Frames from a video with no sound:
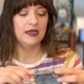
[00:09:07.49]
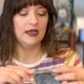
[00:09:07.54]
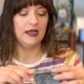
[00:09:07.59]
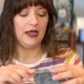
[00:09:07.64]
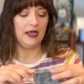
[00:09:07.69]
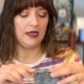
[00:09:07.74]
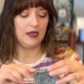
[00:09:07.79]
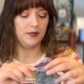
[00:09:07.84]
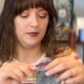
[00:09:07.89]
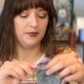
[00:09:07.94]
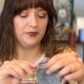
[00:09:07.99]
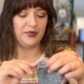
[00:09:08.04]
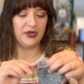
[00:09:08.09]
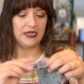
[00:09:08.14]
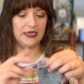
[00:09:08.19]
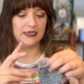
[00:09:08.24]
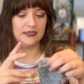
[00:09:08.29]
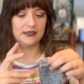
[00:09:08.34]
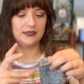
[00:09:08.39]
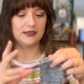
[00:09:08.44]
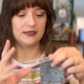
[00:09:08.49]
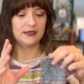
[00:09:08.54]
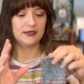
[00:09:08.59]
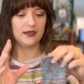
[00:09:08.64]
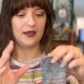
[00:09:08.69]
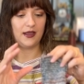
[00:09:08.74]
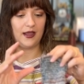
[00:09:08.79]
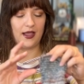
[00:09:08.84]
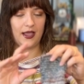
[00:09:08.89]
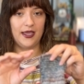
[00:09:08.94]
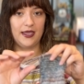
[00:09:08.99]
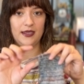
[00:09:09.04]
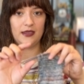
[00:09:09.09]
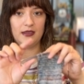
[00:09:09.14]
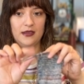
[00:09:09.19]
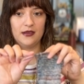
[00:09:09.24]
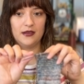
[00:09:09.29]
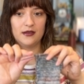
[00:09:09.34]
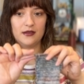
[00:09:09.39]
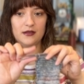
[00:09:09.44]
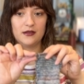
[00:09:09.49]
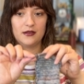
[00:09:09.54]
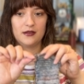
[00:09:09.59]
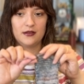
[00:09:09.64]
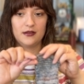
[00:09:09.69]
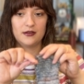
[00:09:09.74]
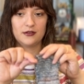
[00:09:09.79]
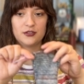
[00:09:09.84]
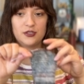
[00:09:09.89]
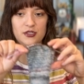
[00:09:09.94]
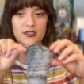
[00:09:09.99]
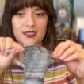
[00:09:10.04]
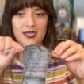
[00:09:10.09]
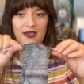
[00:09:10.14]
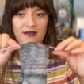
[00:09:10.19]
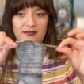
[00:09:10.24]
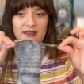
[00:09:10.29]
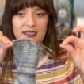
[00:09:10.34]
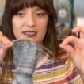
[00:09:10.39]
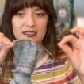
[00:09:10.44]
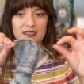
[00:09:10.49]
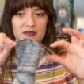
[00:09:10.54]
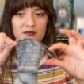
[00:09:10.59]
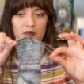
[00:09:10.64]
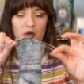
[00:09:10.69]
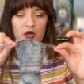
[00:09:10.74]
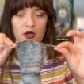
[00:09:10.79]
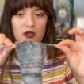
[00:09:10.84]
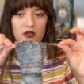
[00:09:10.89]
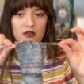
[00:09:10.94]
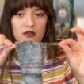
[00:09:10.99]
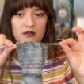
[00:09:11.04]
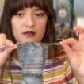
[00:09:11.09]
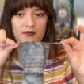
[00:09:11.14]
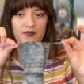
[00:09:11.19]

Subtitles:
But I just have these small,